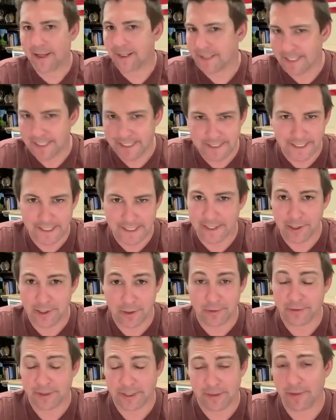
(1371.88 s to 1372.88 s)

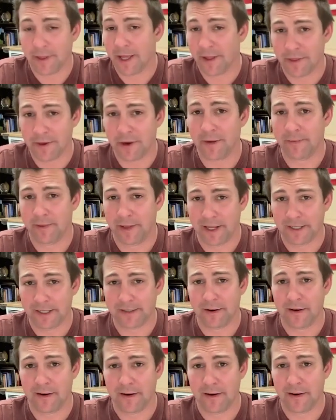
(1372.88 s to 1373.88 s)
62. Some of the ethanol plants
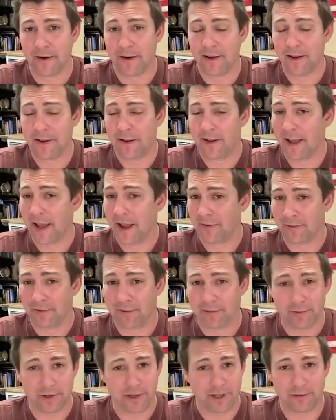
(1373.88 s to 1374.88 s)
have
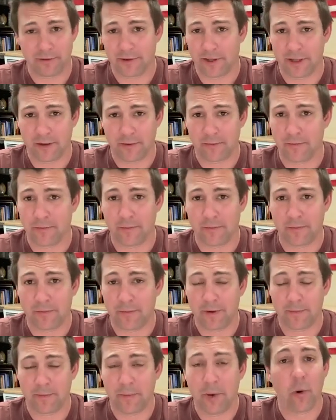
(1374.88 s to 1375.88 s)
really, really
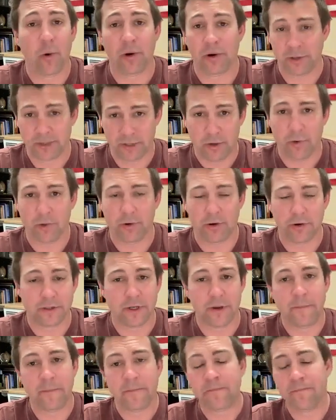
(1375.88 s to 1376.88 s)
poor scores.